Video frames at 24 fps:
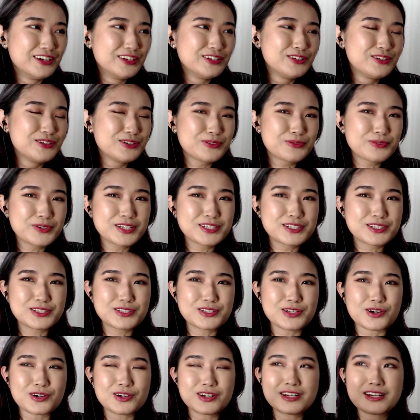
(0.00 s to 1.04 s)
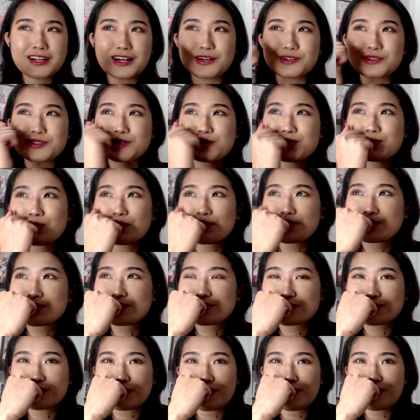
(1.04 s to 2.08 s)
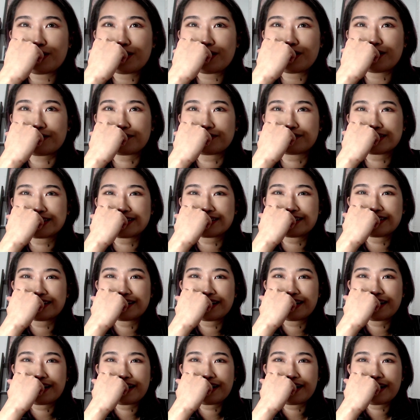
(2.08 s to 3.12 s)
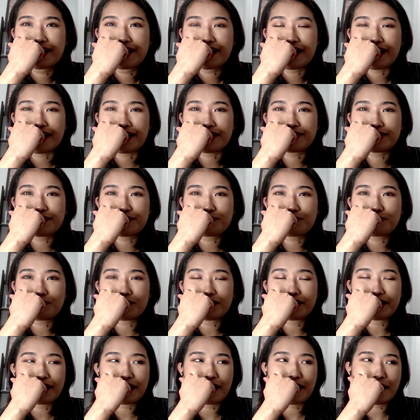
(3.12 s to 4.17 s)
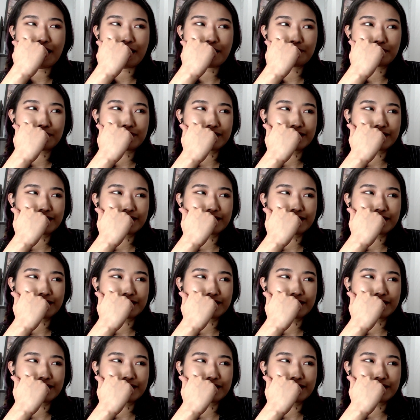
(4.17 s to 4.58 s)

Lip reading: Dude, we started out so soft. And then what happened,